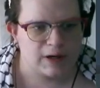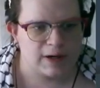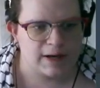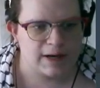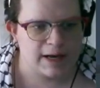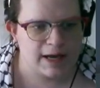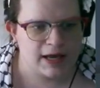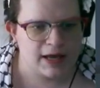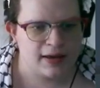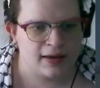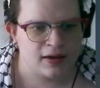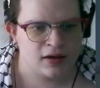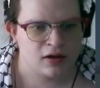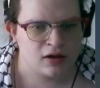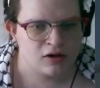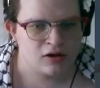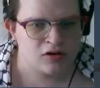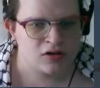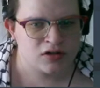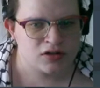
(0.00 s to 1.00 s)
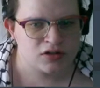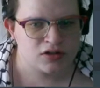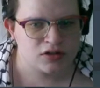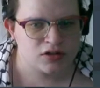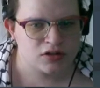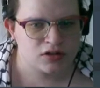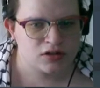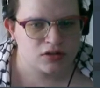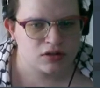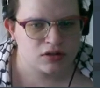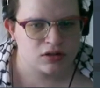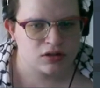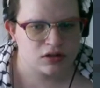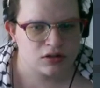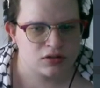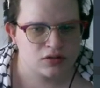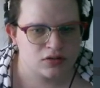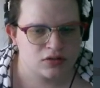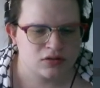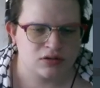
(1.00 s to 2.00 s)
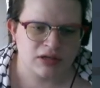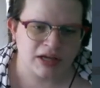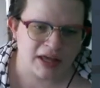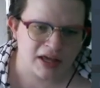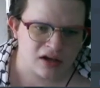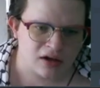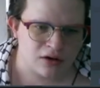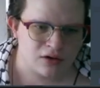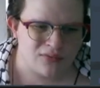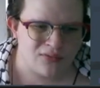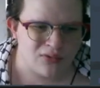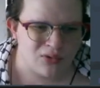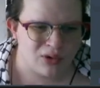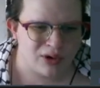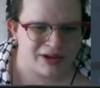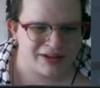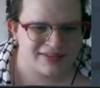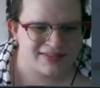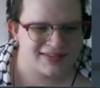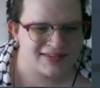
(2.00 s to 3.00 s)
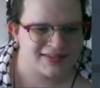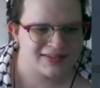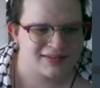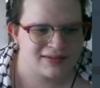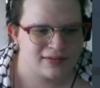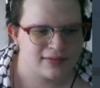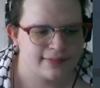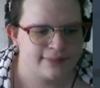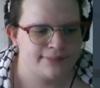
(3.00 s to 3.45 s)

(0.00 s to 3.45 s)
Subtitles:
And Echoed Voice